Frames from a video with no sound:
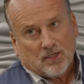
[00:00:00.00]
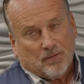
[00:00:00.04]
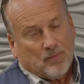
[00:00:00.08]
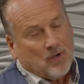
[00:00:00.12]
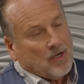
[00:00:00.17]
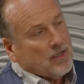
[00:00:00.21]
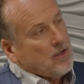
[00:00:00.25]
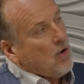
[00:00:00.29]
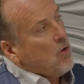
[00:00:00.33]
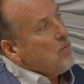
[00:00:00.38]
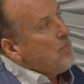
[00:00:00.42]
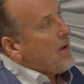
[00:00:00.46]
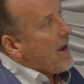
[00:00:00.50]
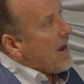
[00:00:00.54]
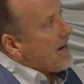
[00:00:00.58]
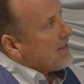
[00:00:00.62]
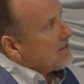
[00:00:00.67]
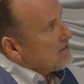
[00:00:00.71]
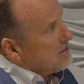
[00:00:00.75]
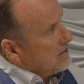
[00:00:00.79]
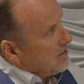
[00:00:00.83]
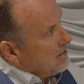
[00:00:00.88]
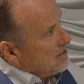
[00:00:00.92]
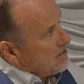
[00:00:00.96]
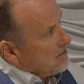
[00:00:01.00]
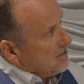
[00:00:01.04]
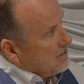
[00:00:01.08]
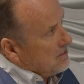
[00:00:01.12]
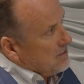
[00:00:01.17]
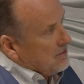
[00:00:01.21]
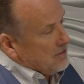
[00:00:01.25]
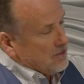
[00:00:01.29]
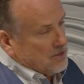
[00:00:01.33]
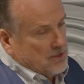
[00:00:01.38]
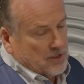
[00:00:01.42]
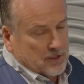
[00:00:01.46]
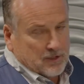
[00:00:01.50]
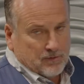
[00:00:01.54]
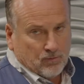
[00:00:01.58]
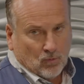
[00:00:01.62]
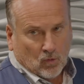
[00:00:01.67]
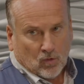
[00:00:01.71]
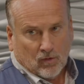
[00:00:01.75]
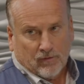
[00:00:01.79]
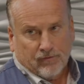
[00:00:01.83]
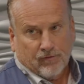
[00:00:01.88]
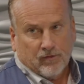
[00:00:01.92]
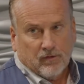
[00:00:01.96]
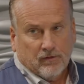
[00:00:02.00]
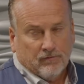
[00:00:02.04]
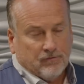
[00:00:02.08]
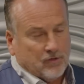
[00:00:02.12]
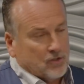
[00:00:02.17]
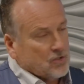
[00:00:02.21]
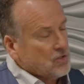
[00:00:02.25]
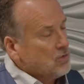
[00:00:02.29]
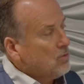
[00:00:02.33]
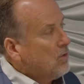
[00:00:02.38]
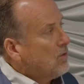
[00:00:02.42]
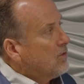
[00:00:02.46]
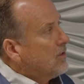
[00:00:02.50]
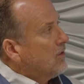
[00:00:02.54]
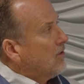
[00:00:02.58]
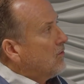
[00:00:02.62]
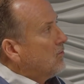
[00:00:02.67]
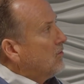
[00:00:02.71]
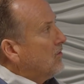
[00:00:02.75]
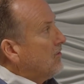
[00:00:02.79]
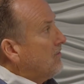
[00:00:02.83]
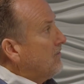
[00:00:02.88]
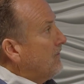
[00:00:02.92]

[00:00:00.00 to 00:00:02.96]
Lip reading: I'm going to go past this. This is just more for the visual here real